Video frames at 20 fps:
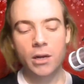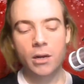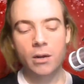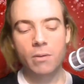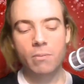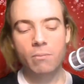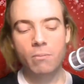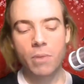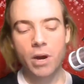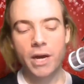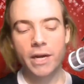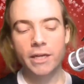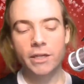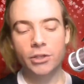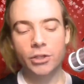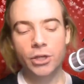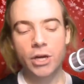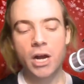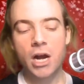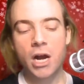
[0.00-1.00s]
my
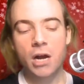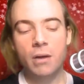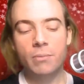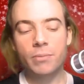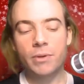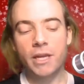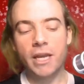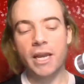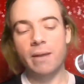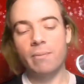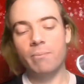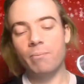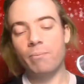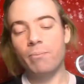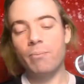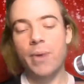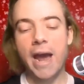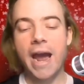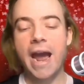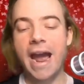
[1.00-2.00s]
job came
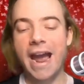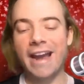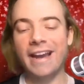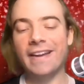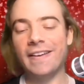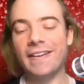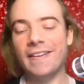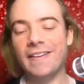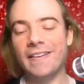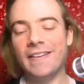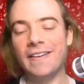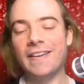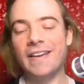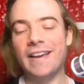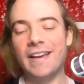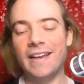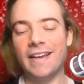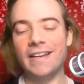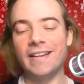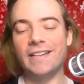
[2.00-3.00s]
back
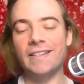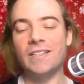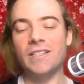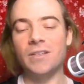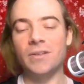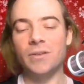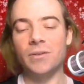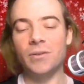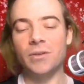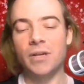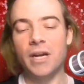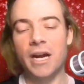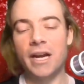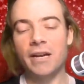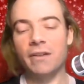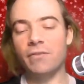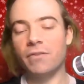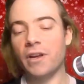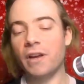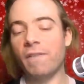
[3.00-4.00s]
into kind
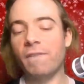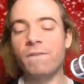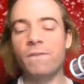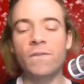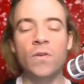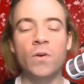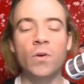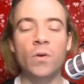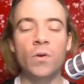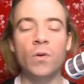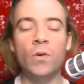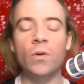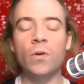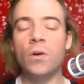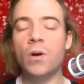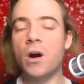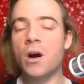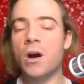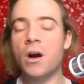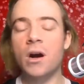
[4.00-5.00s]
of like
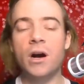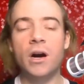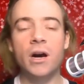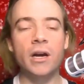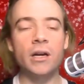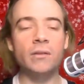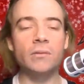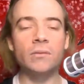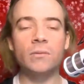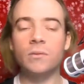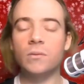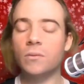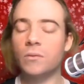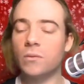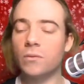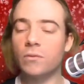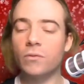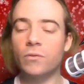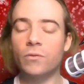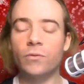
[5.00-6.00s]
full on
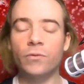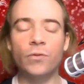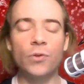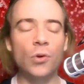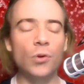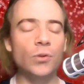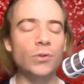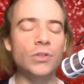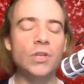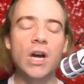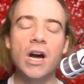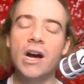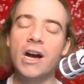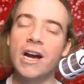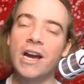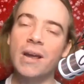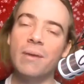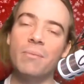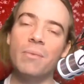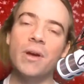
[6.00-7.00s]
full
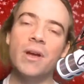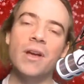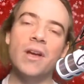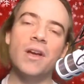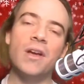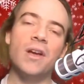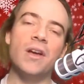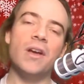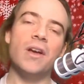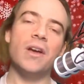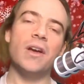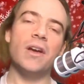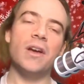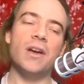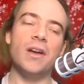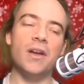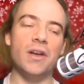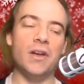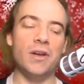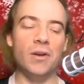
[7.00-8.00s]
time
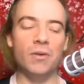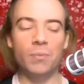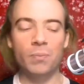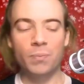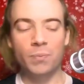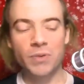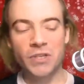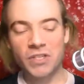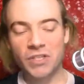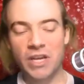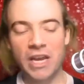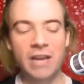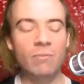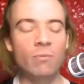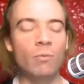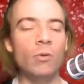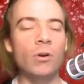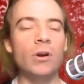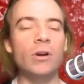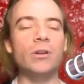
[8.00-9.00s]
same
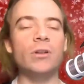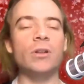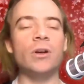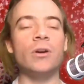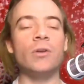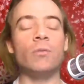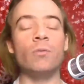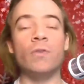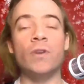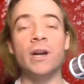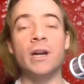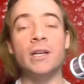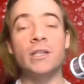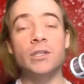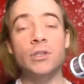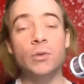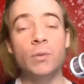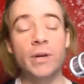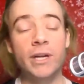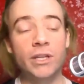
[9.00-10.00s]
workload whereas
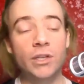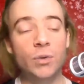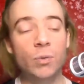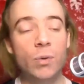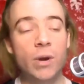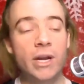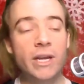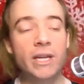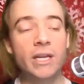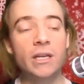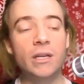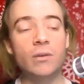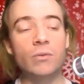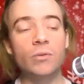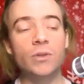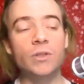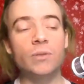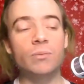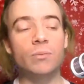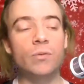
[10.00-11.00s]
2020
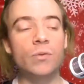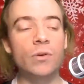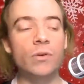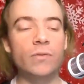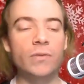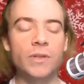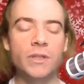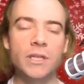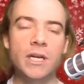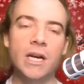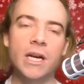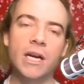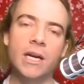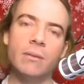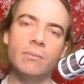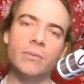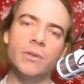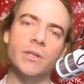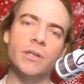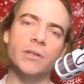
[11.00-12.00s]
was more of a
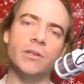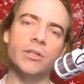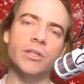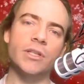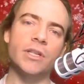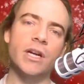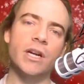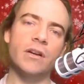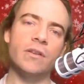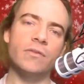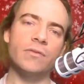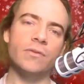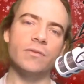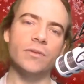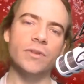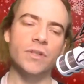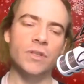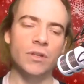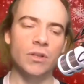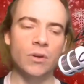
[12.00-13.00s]
time to just kind of
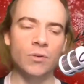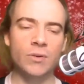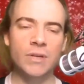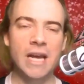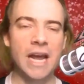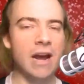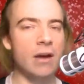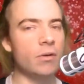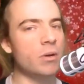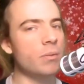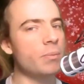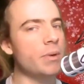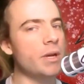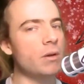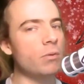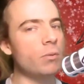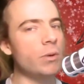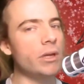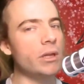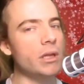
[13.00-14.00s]
slow down a bit
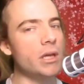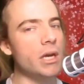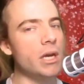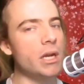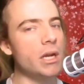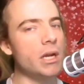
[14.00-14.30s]
with it